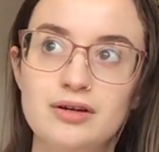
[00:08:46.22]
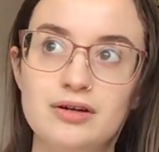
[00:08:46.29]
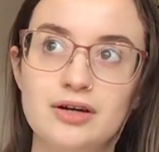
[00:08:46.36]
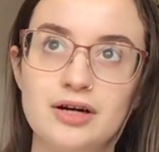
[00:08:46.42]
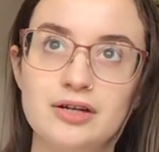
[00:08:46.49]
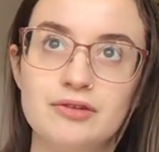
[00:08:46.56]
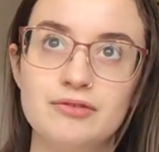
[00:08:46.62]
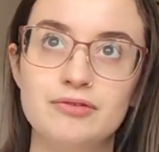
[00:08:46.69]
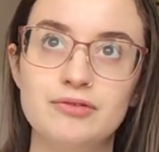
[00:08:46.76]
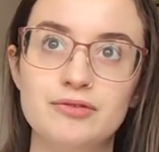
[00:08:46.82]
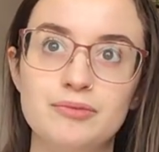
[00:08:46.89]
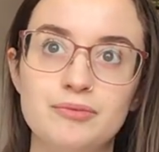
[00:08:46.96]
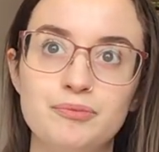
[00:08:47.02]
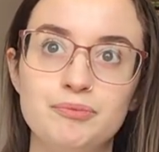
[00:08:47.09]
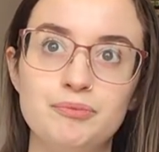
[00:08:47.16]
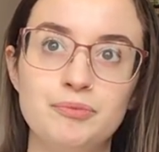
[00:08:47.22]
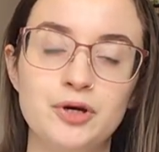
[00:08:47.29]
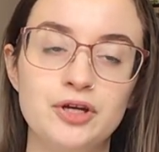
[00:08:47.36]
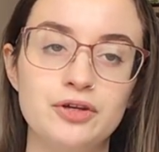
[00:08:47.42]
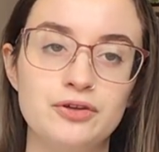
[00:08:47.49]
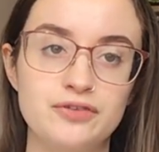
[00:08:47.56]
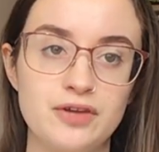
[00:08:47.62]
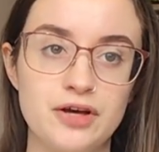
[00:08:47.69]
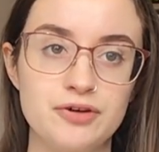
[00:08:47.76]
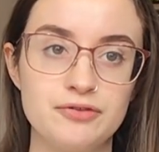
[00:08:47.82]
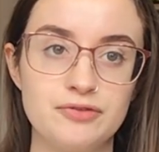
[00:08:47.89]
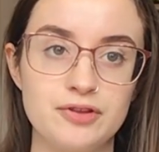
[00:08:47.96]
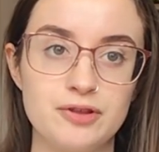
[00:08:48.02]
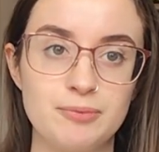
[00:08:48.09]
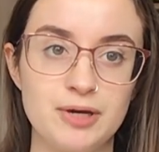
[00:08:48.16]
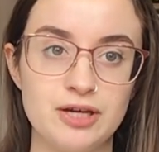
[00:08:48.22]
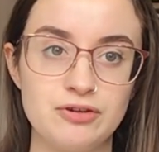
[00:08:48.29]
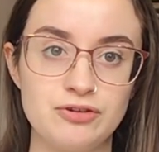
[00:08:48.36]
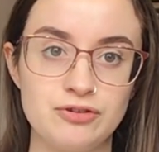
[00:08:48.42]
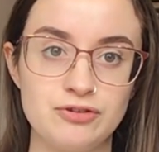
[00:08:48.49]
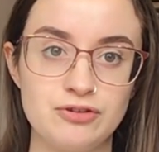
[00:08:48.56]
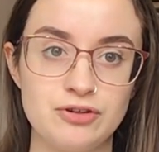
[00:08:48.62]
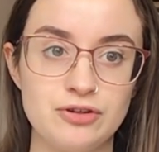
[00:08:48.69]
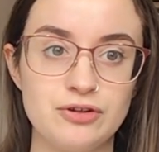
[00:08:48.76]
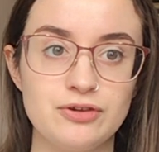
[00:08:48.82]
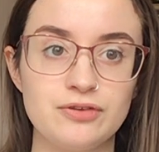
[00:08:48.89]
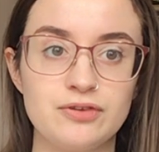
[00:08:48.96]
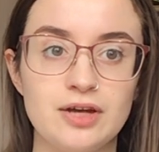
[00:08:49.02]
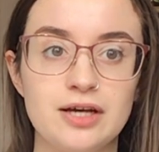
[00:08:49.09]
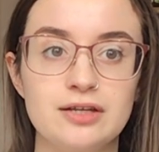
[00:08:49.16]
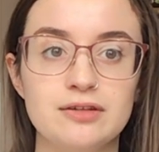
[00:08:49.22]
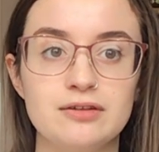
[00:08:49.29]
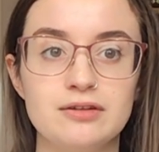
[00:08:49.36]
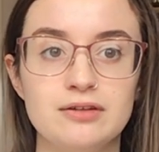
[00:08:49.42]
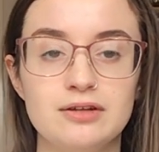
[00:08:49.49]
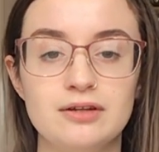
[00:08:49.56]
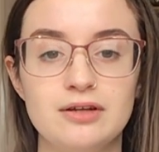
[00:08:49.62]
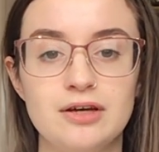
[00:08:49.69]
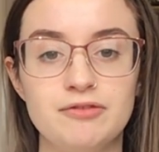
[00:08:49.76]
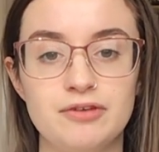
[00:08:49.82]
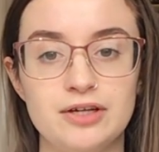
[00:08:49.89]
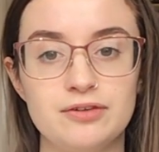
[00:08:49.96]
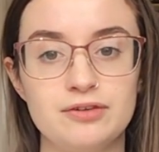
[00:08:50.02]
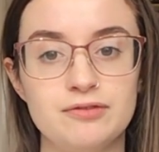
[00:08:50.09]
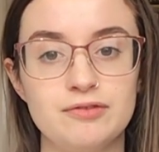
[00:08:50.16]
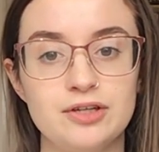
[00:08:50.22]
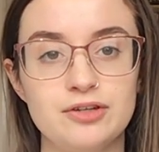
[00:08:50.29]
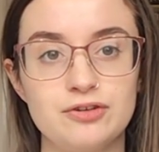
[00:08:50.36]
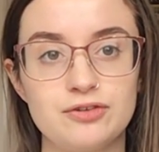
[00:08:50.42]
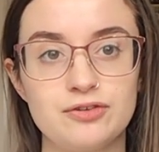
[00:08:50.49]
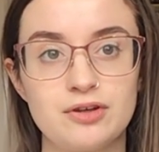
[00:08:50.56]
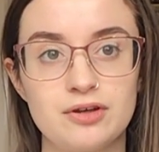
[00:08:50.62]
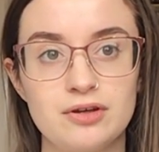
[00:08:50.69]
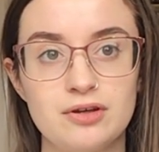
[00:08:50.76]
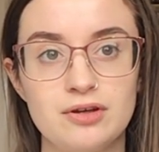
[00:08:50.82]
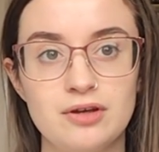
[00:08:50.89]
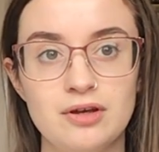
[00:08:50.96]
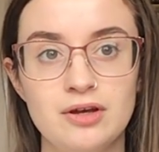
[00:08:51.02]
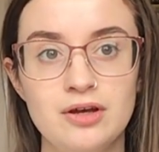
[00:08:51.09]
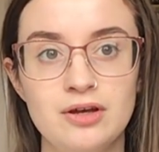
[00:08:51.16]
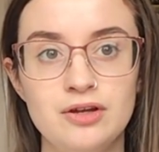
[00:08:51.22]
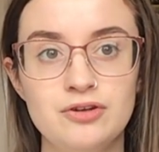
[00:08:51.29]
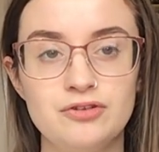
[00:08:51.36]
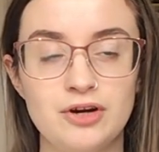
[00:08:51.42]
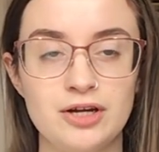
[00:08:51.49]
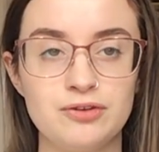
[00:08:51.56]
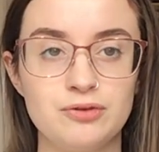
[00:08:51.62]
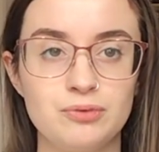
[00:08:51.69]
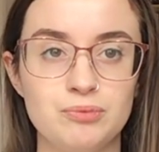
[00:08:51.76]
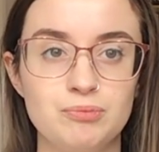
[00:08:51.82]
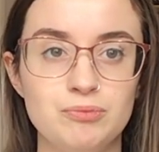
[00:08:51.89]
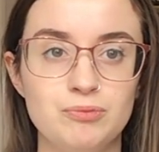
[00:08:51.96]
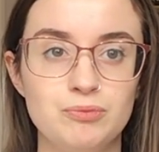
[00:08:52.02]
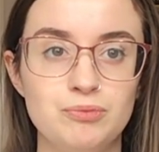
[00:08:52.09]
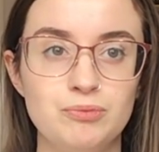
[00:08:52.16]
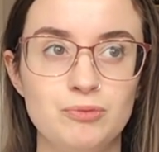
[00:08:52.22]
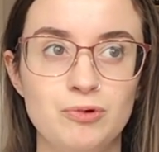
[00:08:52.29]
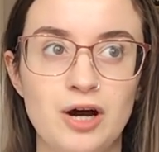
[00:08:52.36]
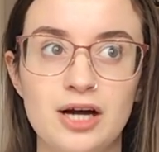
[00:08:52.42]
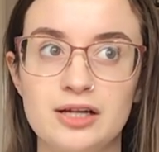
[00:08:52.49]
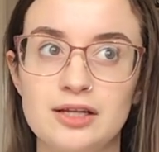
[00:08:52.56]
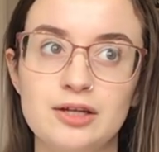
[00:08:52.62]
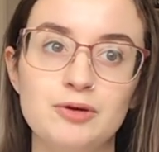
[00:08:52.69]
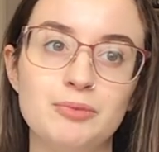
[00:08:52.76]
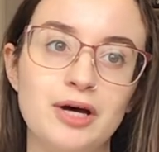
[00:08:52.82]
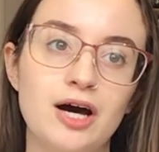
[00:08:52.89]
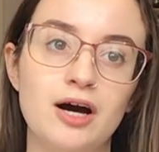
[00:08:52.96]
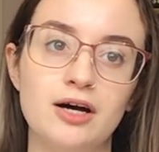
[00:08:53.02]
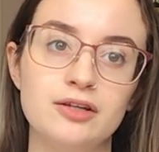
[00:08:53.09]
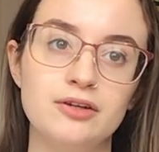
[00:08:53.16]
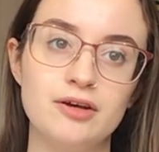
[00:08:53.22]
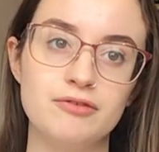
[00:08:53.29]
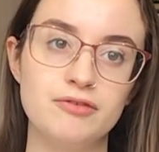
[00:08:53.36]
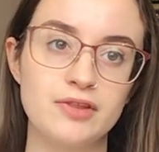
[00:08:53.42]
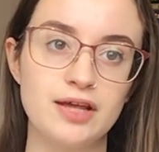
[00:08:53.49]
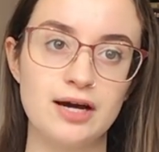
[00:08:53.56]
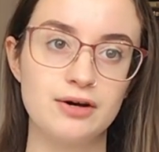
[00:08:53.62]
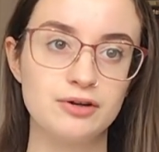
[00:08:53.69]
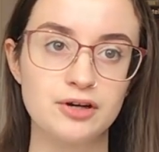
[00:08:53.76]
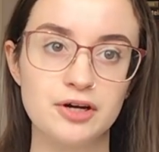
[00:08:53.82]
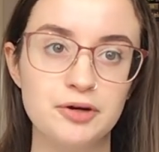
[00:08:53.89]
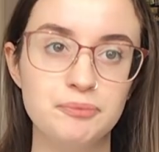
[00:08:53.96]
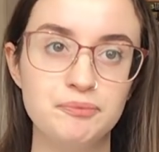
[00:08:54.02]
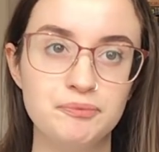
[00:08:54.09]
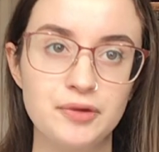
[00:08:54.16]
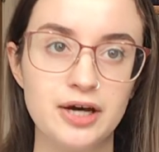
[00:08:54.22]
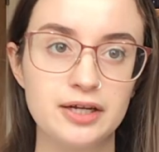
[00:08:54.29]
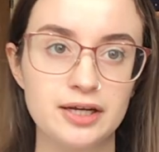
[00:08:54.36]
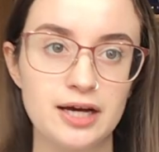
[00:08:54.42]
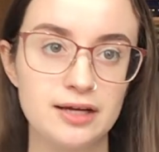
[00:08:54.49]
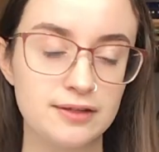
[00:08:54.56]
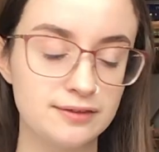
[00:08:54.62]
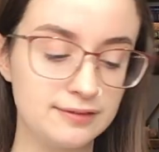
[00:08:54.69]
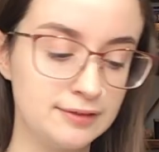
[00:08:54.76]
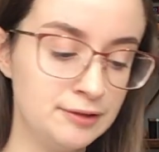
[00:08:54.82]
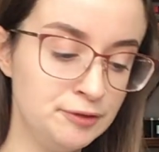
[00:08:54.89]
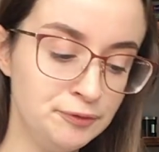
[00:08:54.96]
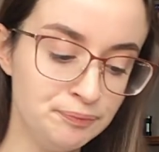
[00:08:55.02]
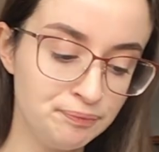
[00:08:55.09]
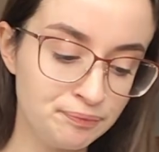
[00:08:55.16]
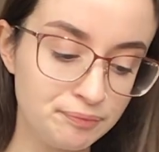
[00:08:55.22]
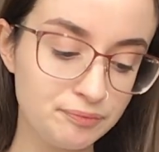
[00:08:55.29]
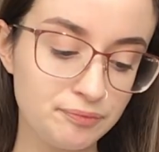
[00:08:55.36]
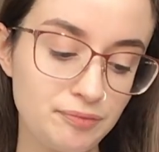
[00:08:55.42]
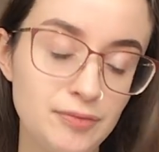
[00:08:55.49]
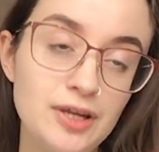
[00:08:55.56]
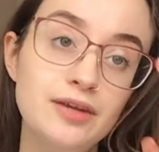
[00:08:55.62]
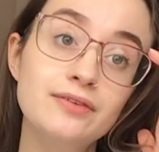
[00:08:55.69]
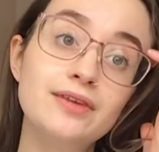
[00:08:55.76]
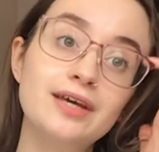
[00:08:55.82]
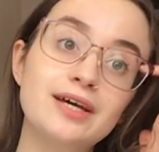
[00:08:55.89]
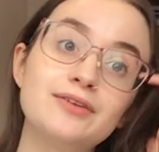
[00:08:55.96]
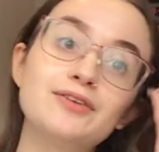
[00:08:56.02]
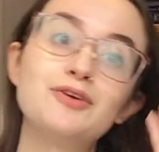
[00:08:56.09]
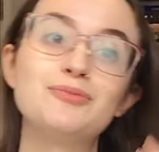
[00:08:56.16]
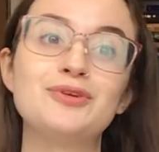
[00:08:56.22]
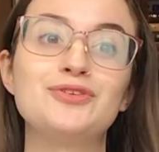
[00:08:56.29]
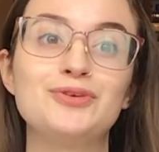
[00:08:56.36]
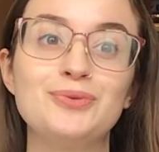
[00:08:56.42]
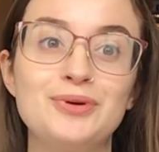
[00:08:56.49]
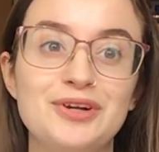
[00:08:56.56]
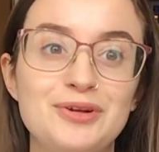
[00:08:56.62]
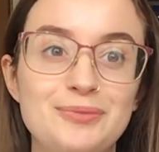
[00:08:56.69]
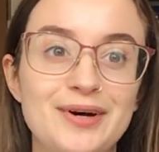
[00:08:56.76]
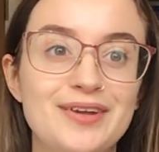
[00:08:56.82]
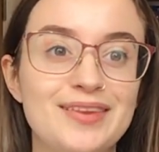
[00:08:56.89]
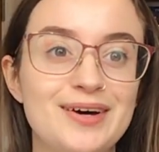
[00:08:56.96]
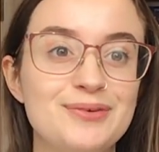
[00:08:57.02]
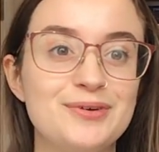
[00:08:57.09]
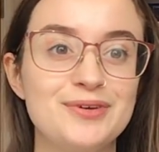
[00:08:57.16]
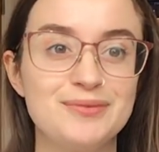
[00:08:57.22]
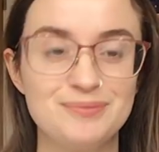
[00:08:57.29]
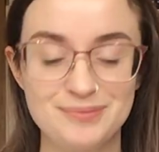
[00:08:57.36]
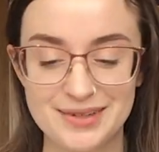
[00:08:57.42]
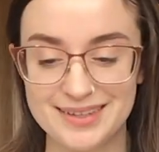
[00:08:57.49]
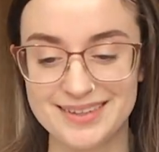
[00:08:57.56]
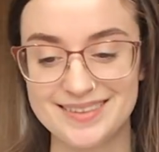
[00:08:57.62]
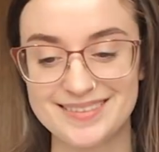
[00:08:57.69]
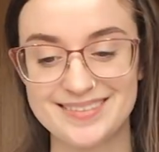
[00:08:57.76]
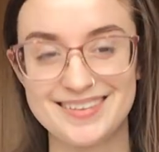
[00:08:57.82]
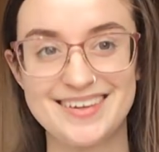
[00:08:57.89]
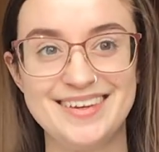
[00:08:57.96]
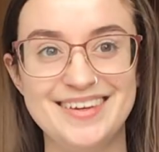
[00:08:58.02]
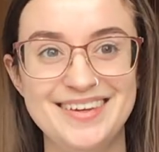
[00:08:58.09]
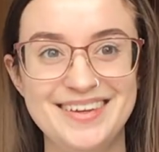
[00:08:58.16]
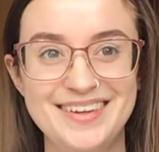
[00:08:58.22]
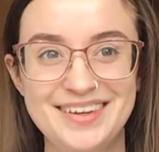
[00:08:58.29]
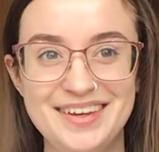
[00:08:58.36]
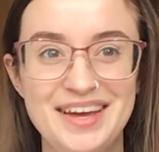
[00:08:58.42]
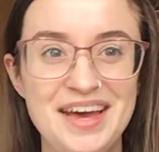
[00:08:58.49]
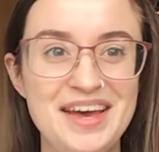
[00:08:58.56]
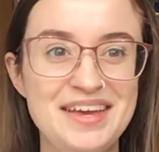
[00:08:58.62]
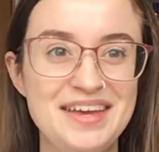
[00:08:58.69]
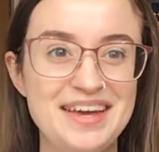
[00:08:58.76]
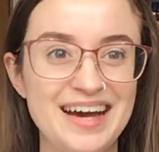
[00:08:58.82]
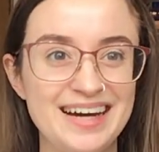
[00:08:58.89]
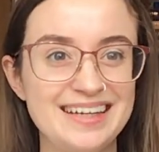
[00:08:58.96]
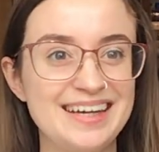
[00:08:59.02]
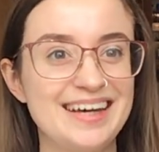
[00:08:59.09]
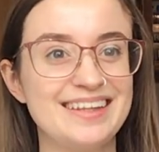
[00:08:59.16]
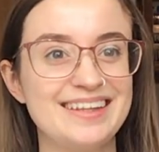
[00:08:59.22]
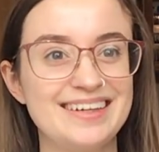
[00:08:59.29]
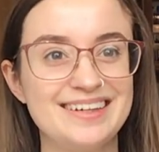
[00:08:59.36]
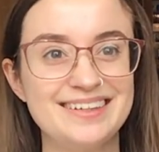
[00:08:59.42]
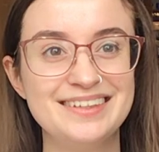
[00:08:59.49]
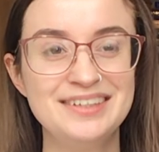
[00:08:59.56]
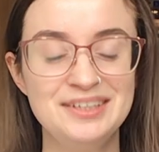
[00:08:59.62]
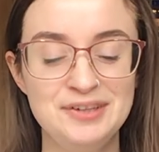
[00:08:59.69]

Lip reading: kind of put yourself in the patient's shoes and effectively just try to work a little bit harder for the outcome, I guess. So yeah, don't be too worried about that one, because you can get there.